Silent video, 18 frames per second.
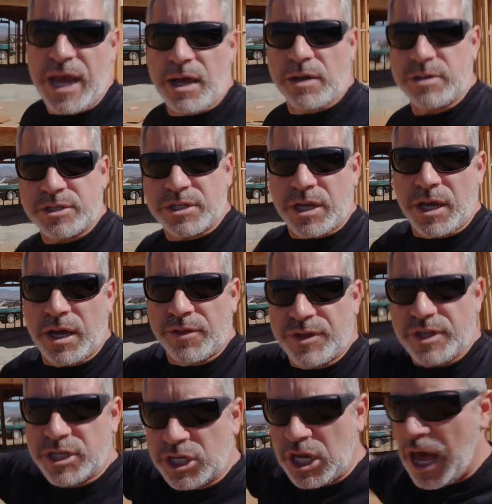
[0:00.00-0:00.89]
out the
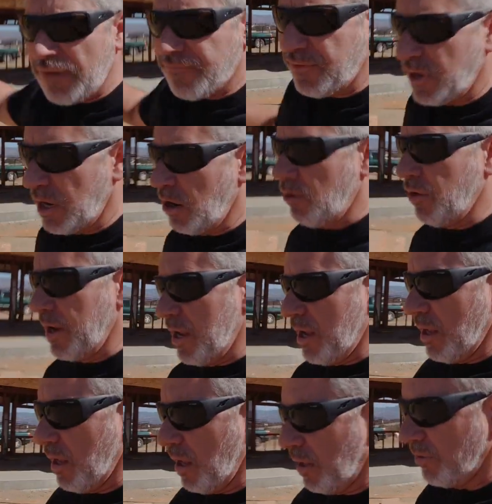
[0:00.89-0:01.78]
soffit
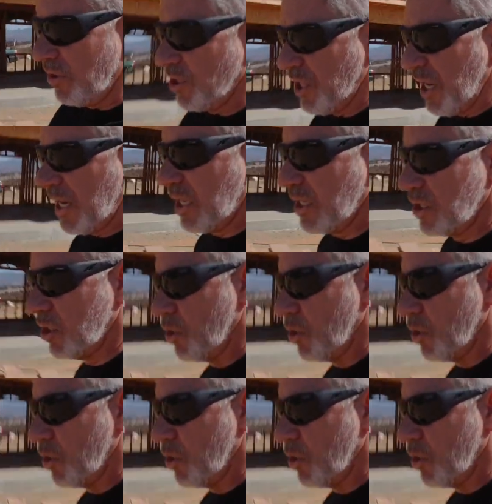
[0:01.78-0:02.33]
area on the second